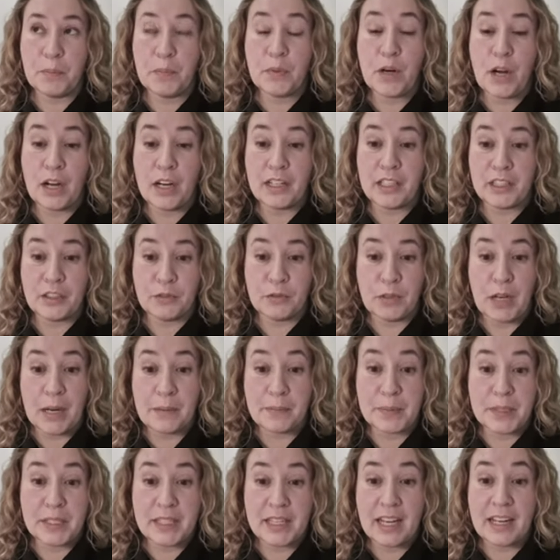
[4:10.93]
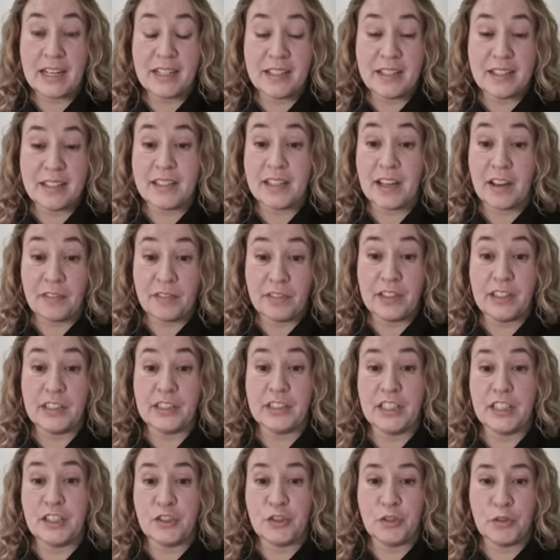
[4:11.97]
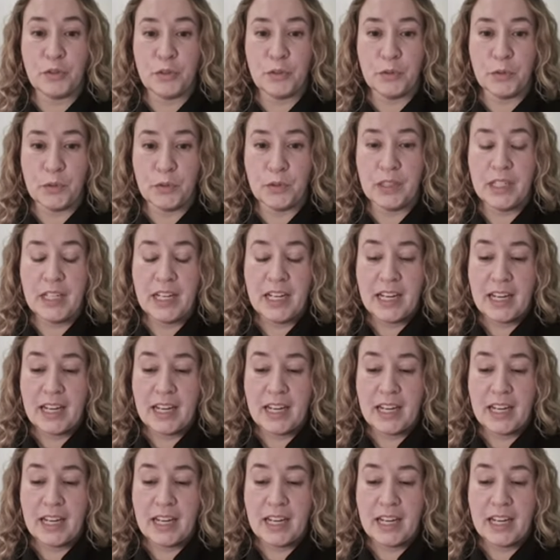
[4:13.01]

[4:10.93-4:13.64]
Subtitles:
product reps. That is definitely true.